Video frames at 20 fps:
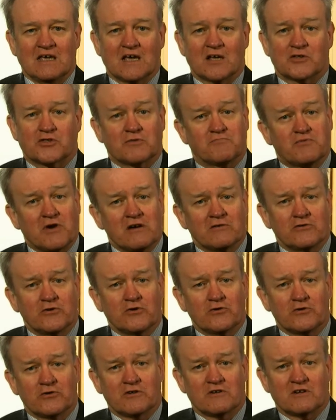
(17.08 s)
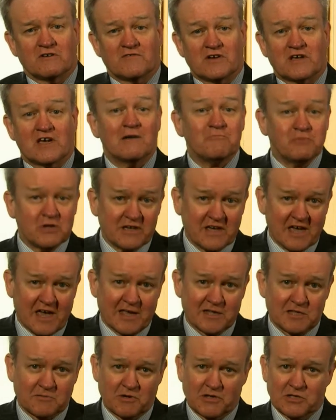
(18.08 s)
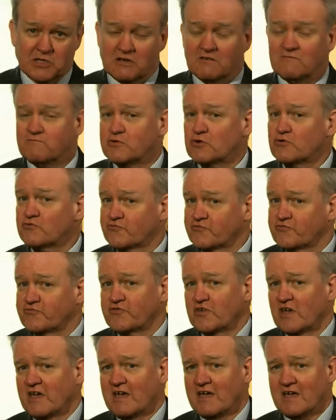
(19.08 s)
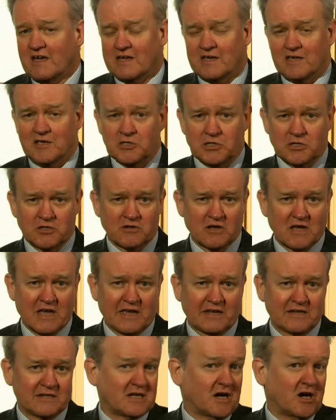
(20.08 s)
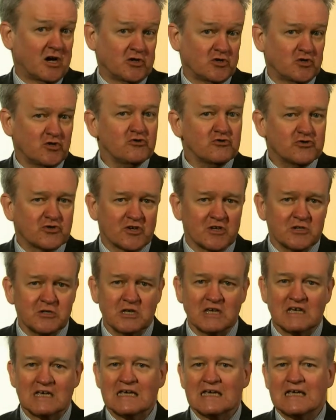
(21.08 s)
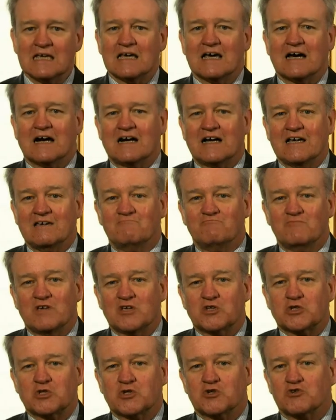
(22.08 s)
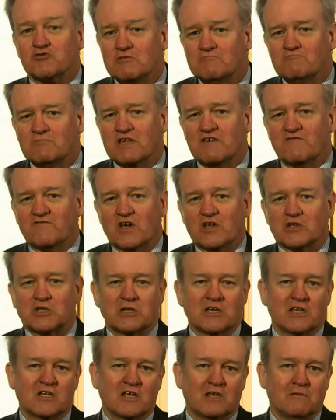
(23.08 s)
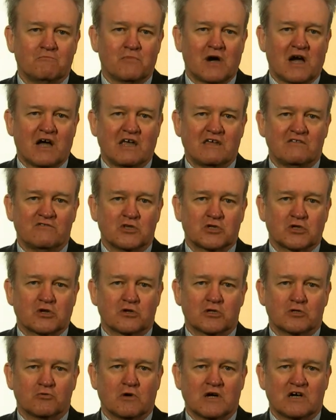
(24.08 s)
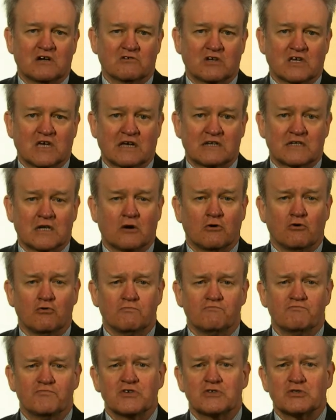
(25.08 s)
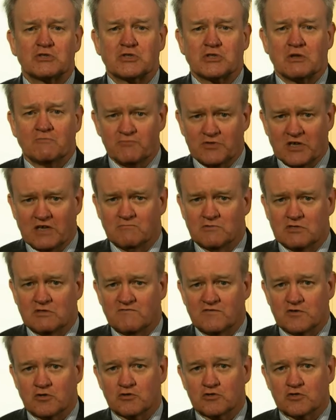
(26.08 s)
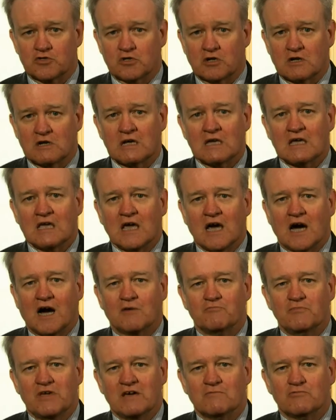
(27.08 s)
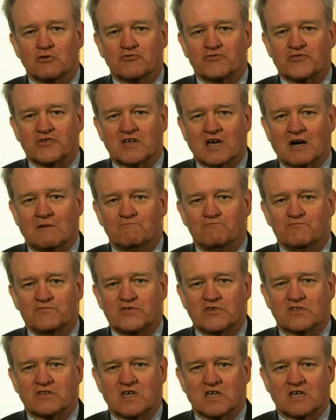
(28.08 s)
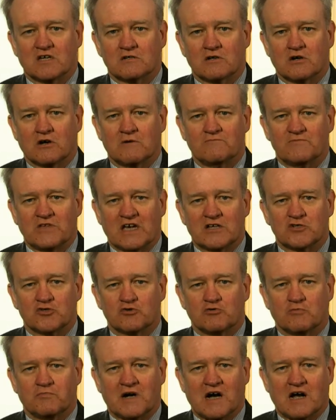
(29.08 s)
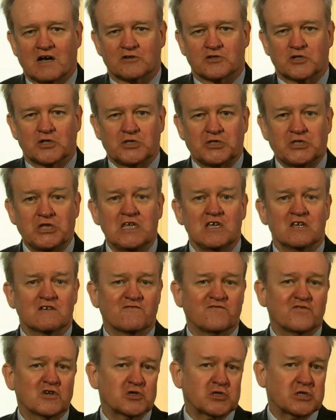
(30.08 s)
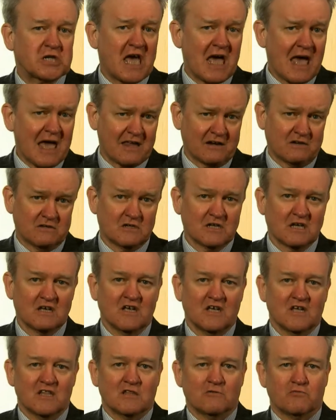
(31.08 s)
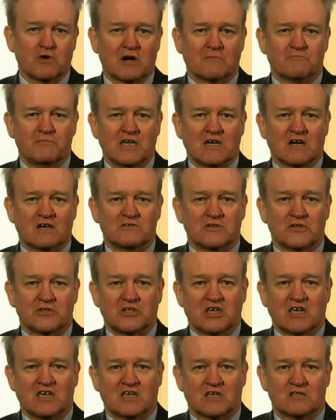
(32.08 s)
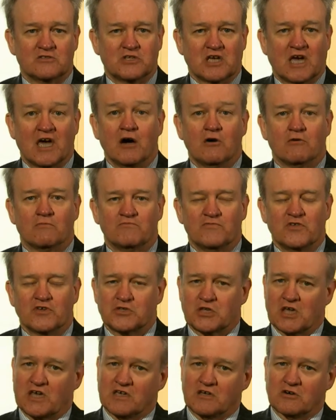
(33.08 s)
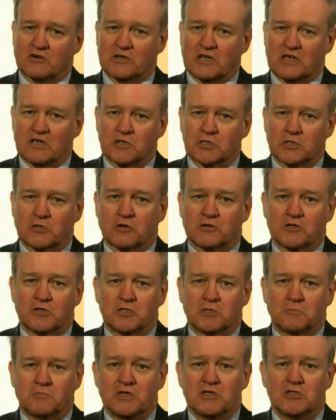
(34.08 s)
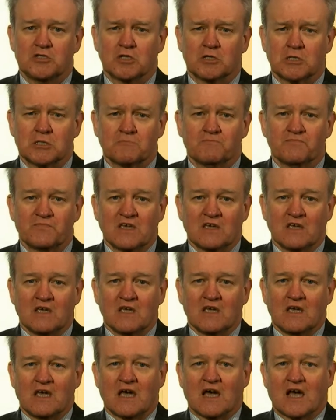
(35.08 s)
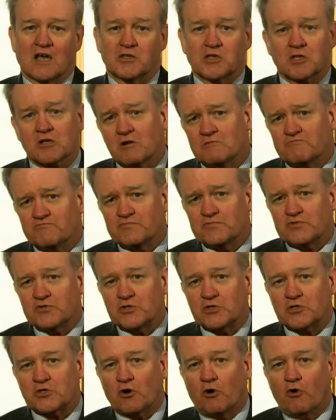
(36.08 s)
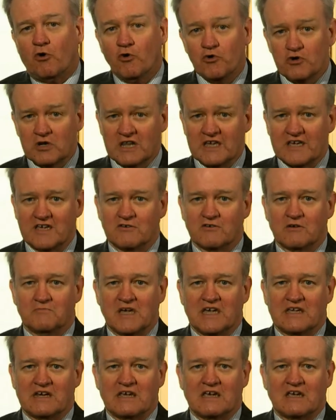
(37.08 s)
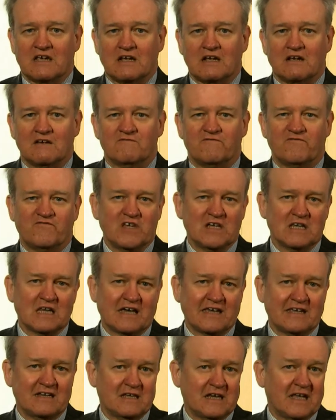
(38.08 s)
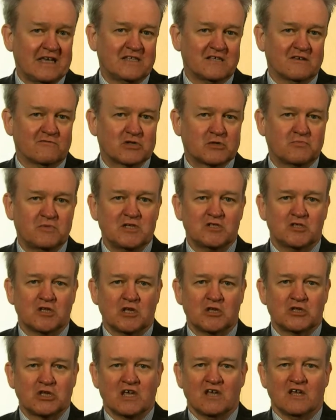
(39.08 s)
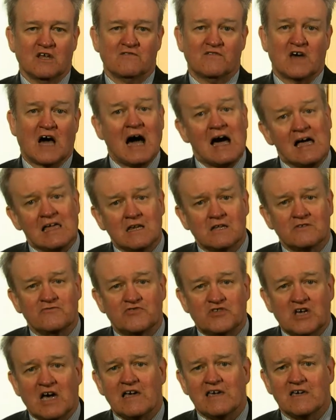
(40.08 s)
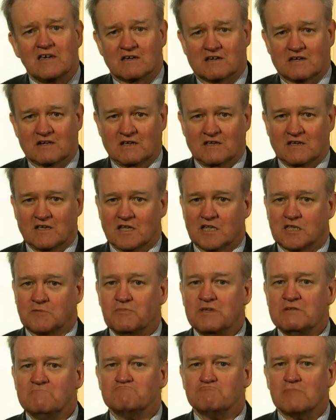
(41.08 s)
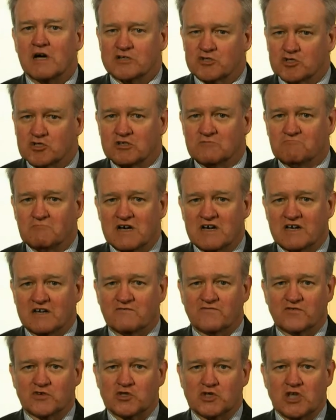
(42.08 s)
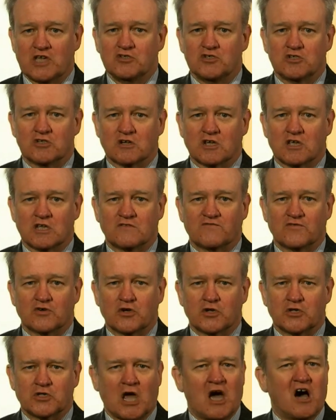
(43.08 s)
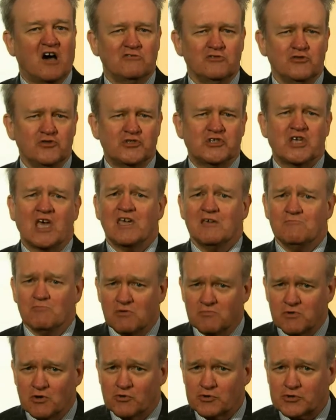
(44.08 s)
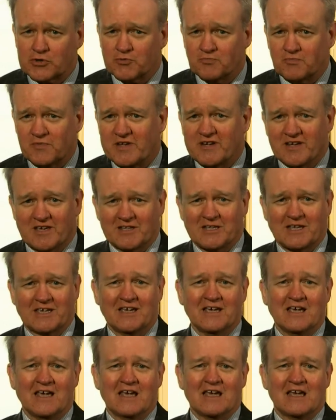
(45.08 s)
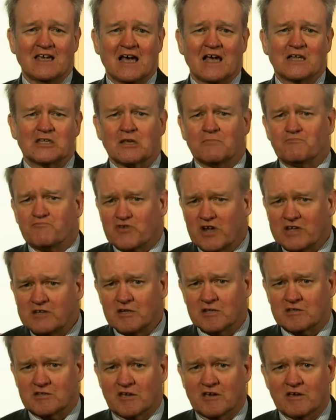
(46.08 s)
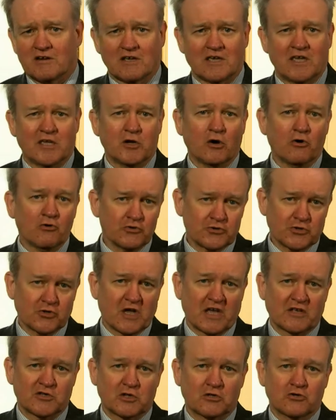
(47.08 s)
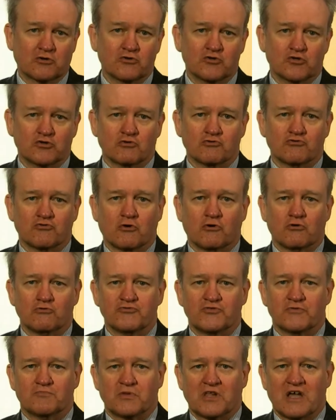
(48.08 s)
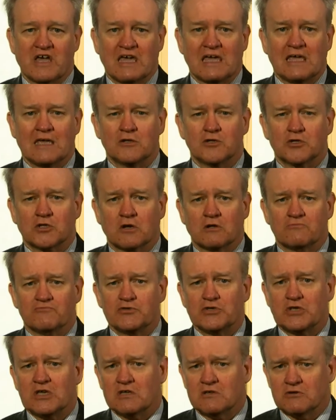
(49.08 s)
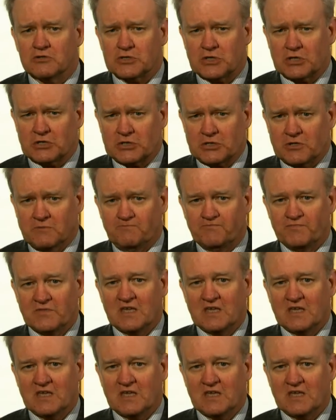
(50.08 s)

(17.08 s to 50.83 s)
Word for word: As the proud owner of a couple of cats myself, both, uh, I hasten to add, are neutered, I'm extremely fascinated by the Scottish wildcat and I hope that sometime in the future I'll be able to come to the Cairngorm National Park to see it firsthand, the work being undertaken to help this iconic Scottish species. As Scotland's only remaining feline native species, the Highland tiger has been much admired for centuries for its untamable spirit. As a predator, it also has a crucial role to play in Scotland's ecosystem